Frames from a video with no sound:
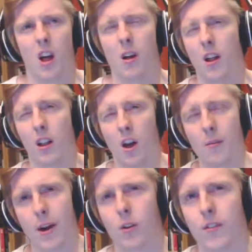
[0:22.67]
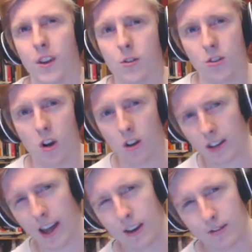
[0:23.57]
a lot of my old videos are all
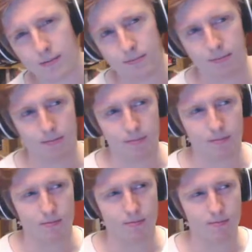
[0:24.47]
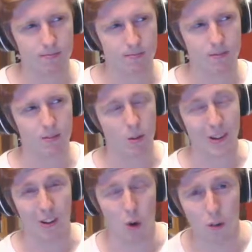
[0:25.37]
kind of,
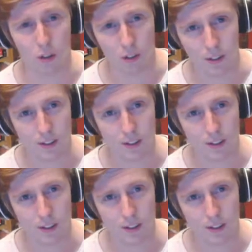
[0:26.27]
well, awful.